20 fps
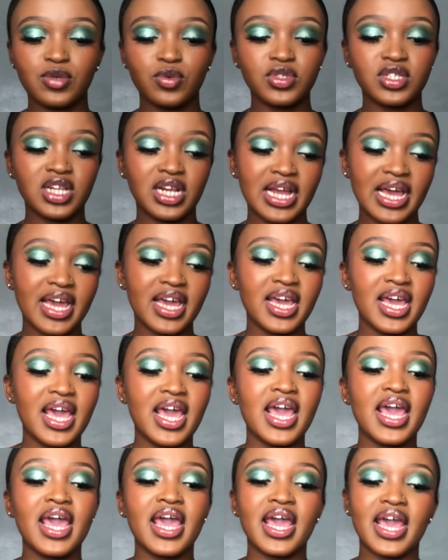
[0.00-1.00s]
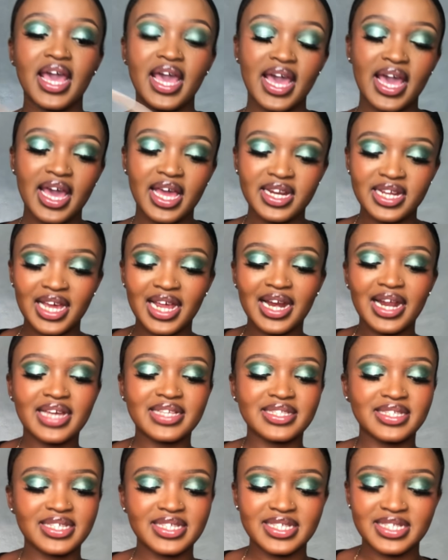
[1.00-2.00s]
won't lie. And I like
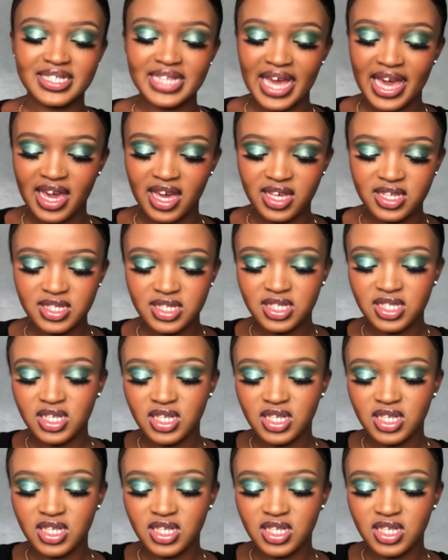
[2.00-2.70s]
the size.